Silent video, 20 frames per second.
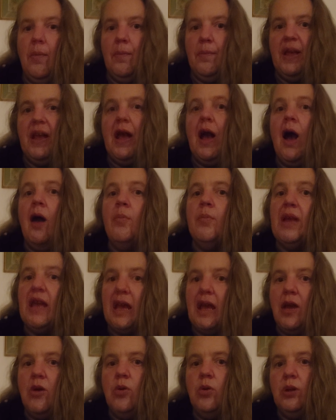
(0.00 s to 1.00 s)
become
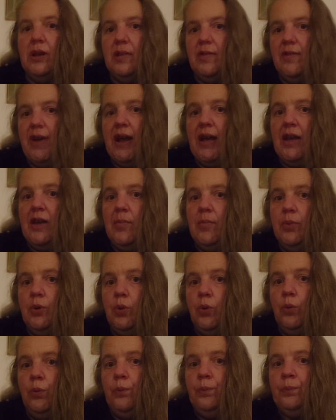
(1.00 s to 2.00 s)
equally
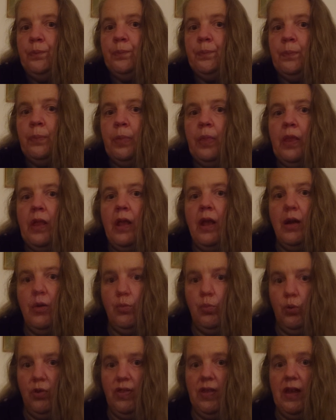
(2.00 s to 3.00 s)
valuable
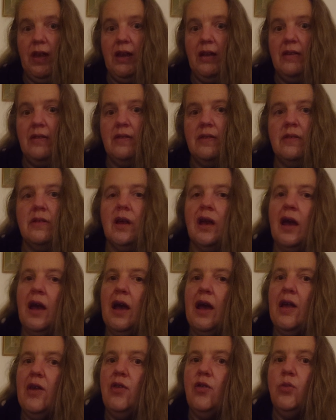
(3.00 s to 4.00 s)
within us,
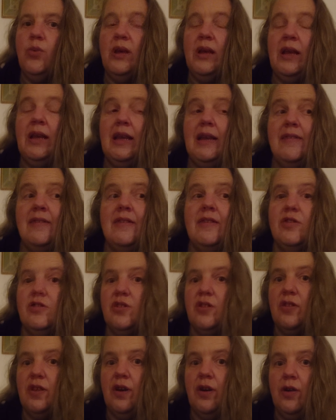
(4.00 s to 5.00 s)
and we listen
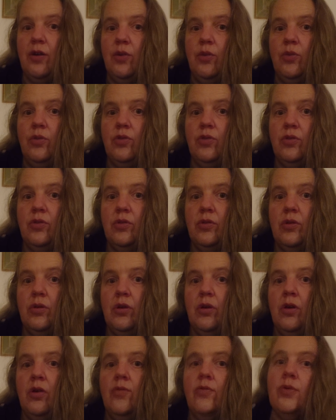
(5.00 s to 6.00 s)
to those
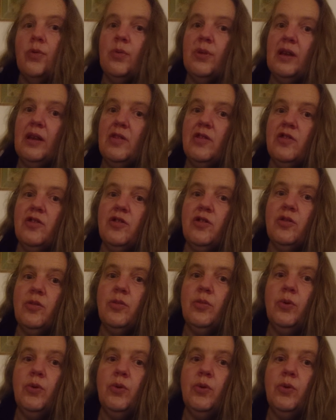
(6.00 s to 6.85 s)
from an external